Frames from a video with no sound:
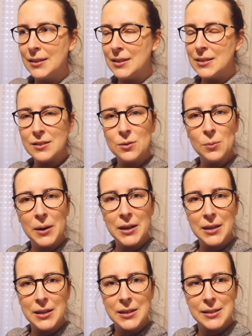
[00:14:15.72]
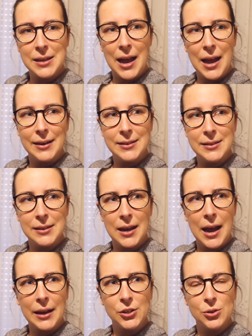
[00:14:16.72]
that's the way it is, and
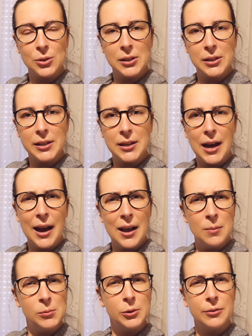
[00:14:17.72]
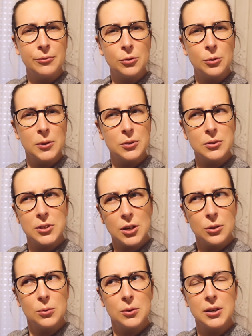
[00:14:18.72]
actually I am looking forward to
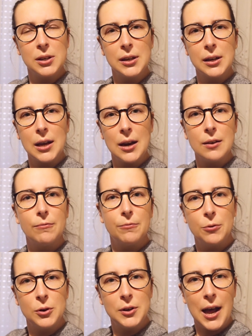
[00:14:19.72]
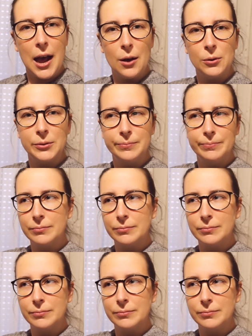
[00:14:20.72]
start working again for now.